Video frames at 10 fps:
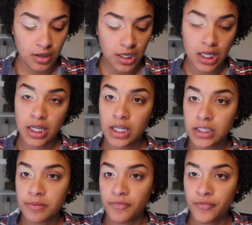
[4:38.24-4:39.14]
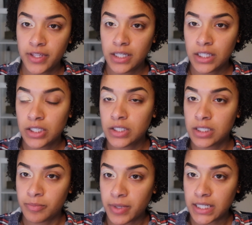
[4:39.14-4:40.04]
And because I'm feeling a little
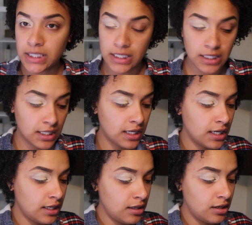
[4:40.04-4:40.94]
spicy today,